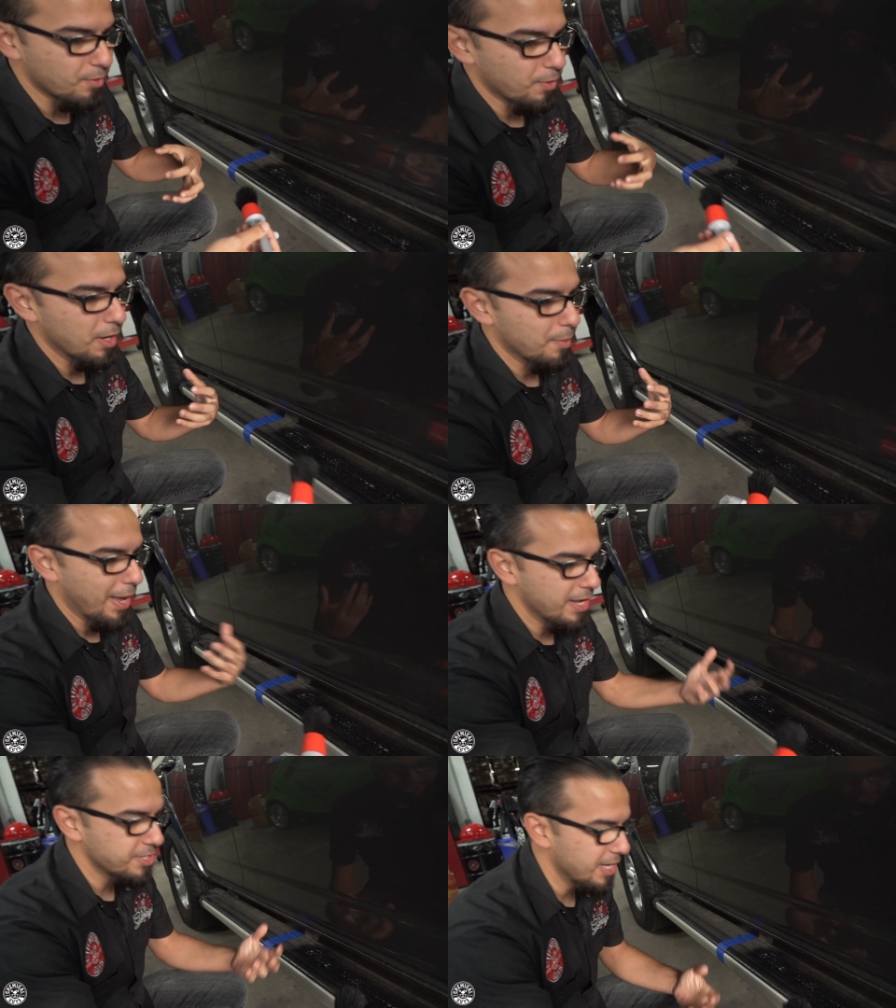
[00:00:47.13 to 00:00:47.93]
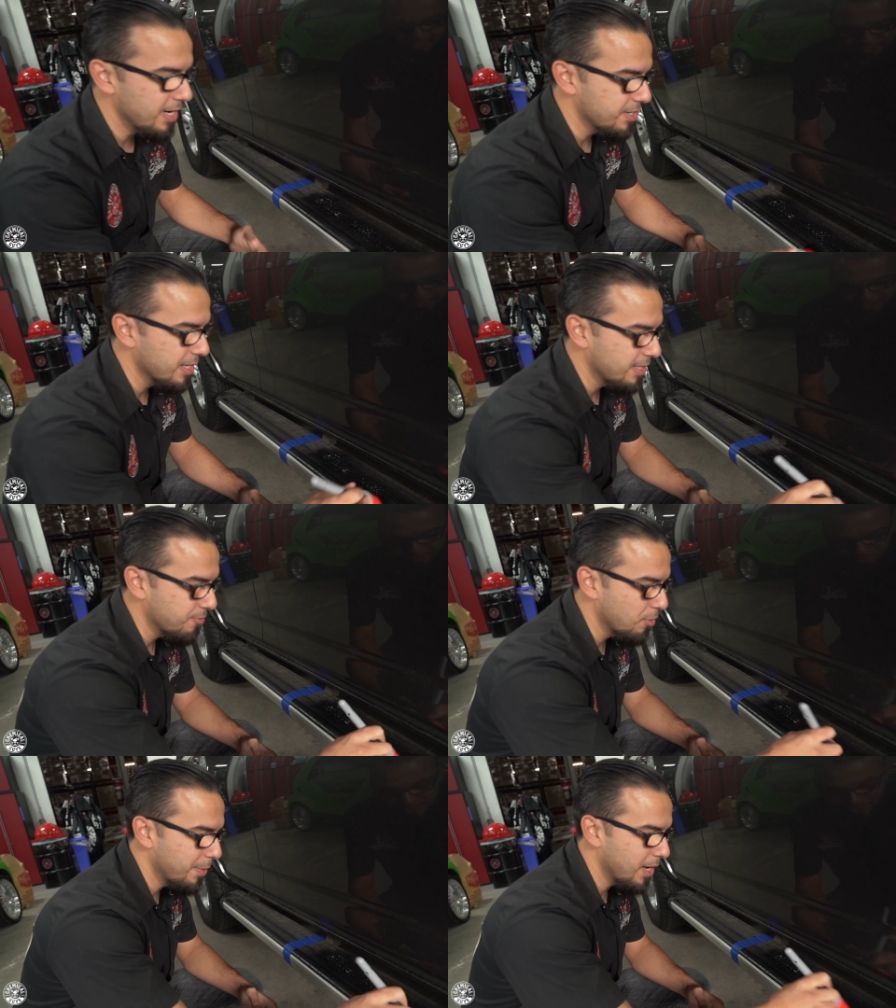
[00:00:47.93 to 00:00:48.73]
or help agitate it to get that
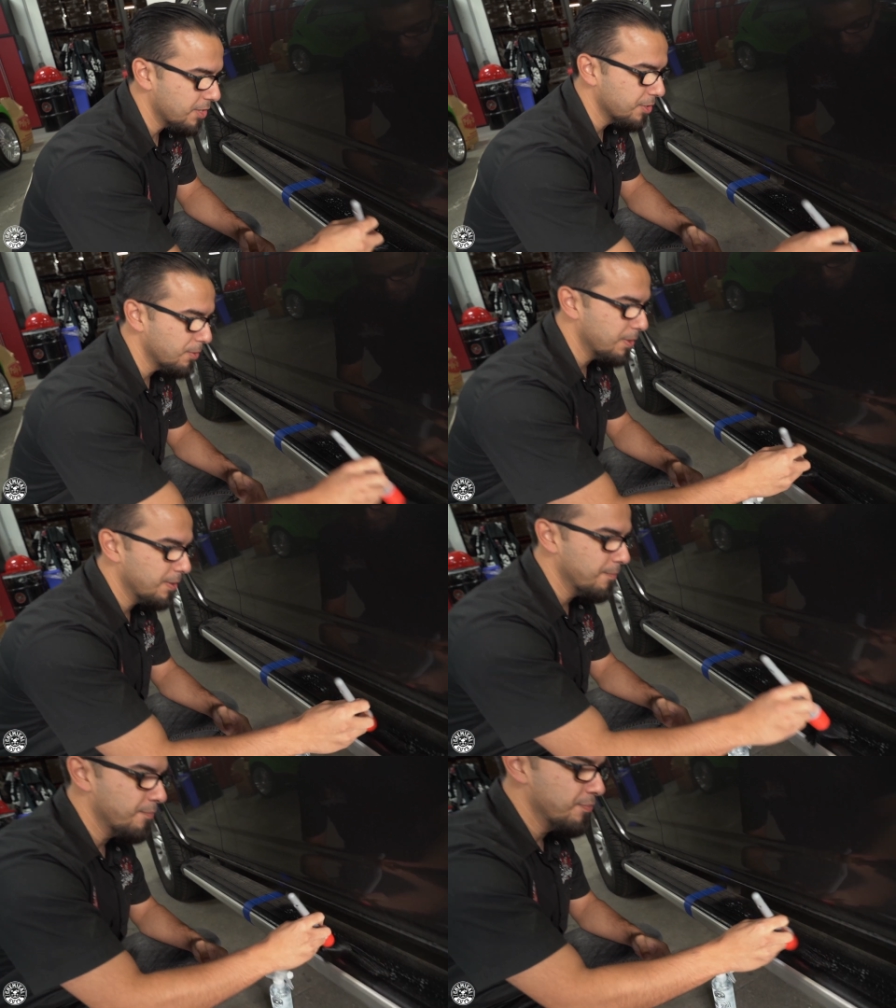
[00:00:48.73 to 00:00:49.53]
foaming action going.